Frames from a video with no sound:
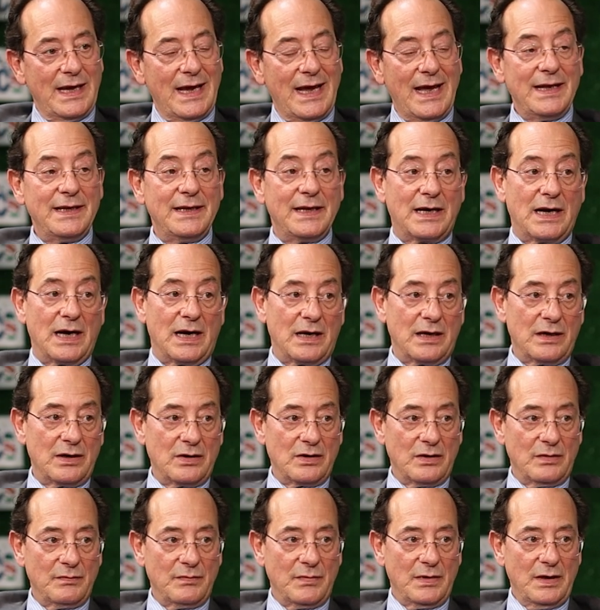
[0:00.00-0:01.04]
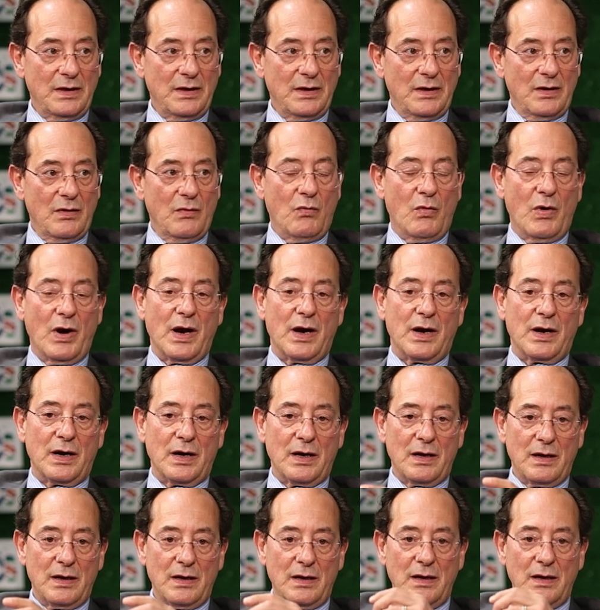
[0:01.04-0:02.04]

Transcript: and the CARICOM, where